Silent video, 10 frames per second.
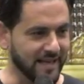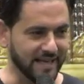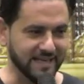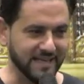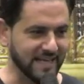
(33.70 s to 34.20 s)

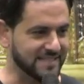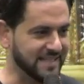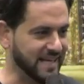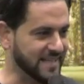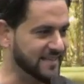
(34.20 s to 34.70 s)
And the next
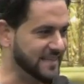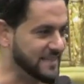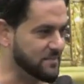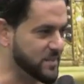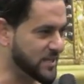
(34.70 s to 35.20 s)
second, that
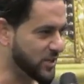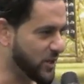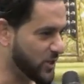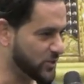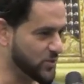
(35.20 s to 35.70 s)
temptation
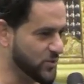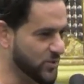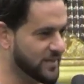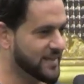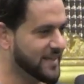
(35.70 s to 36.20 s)
calls you.
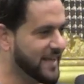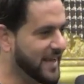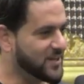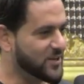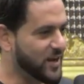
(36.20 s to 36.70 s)

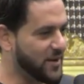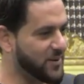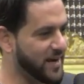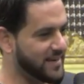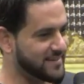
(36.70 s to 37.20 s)
And you're like,
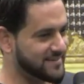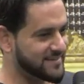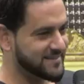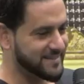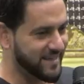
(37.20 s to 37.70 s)
what?
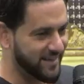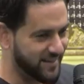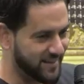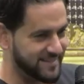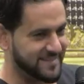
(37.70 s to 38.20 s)

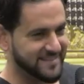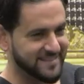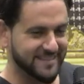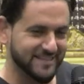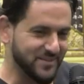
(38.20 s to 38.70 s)

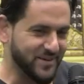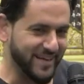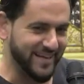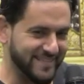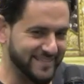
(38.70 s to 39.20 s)
It's
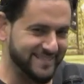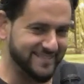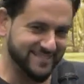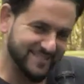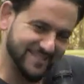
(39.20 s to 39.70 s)
okay.
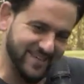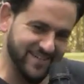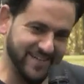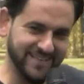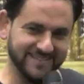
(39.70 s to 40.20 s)
It's all
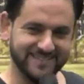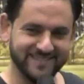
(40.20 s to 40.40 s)
right.